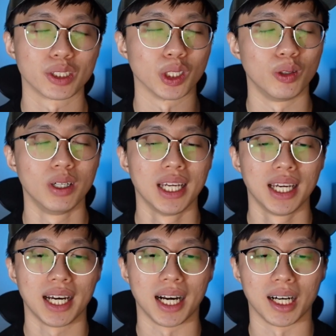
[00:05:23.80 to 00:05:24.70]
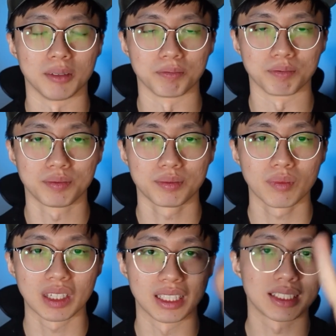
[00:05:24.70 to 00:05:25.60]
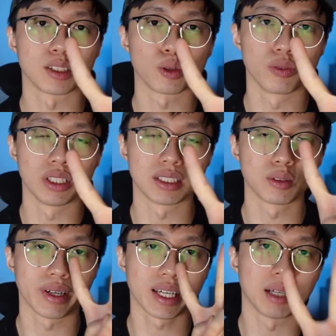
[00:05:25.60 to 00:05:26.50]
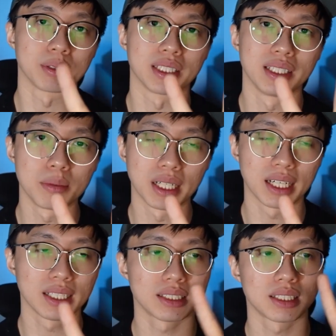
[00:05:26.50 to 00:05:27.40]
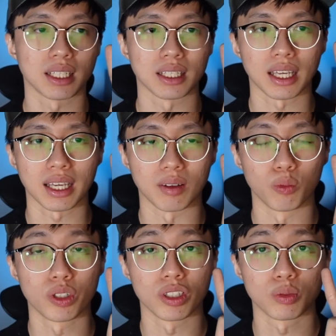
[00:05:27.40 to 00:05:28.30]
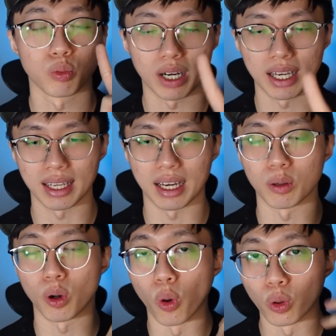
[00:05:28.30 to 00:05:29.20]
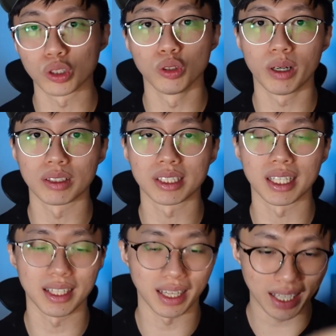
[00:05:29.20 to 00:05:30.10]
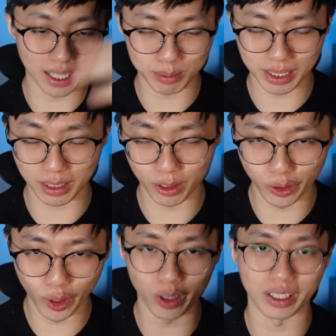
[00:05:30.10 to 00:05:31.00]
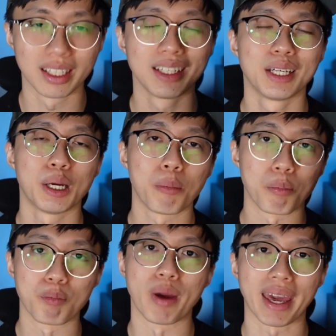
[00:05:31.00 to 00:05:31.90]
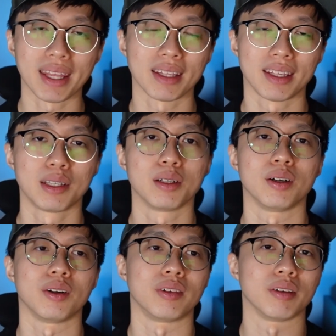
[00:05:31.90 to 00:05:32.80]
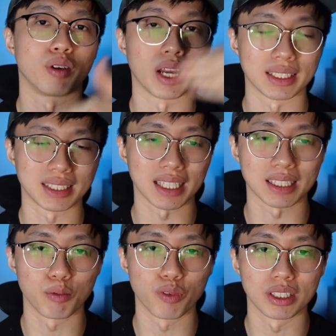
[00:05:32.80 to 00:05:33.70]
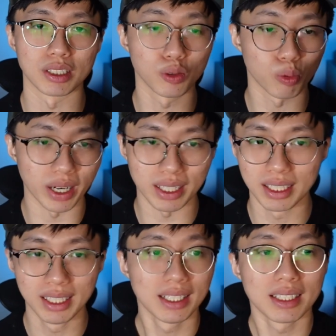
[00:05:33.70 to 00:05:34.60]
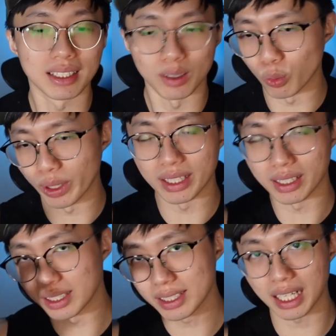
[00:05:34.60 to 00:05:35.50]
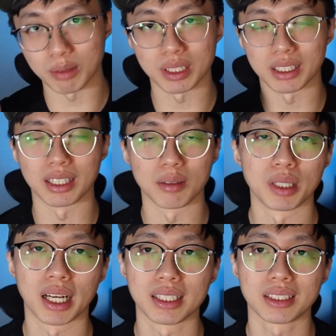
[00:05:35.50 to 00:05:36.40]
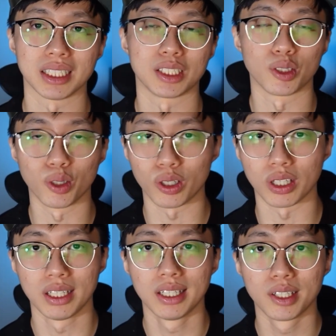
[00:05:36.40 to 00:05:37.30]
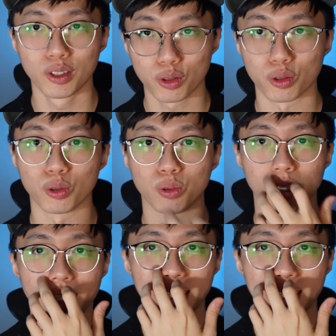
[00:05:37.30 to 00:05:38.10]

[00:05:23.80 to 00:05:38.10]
So these are two reasons why carbs are demonized, and which is why I also want to say that carbs are not bad. All right, for the exact same reasons why the way these carbs are demonized is not true.